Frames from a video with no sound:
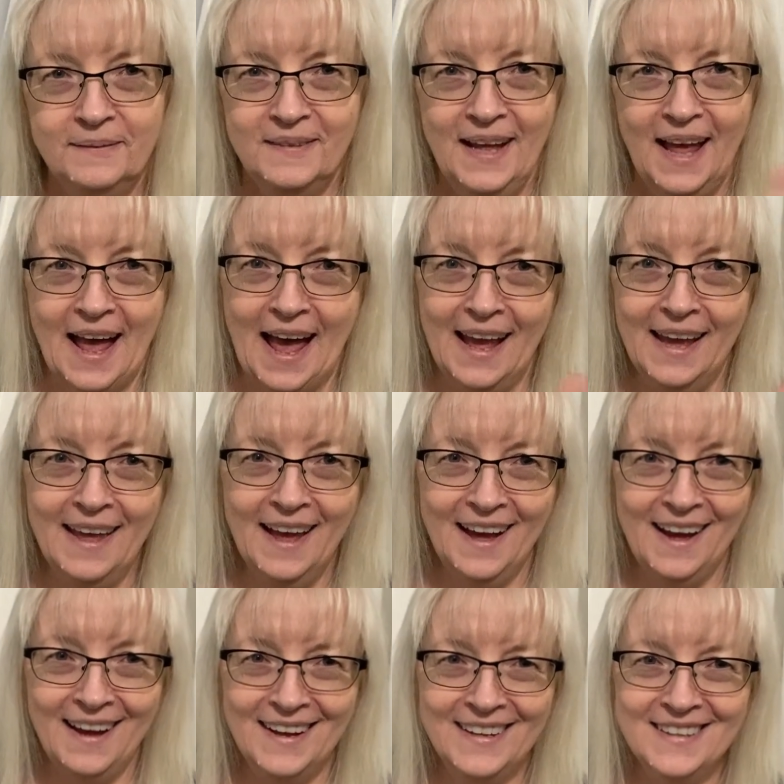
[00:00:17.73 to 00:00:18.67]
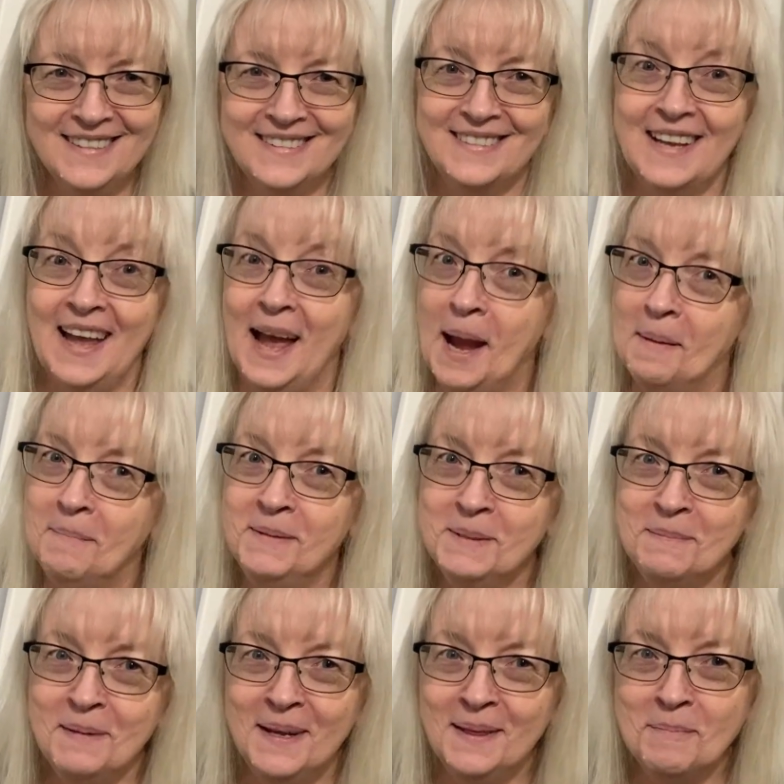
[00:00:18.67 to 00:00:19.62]
Hi guys, time
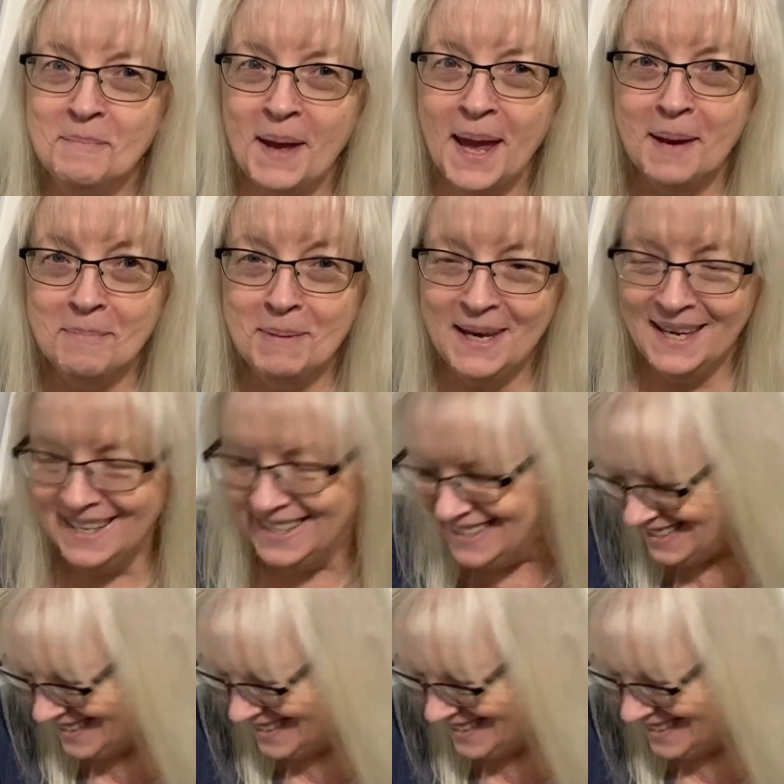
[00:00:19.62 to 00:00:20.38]
to meet the babies.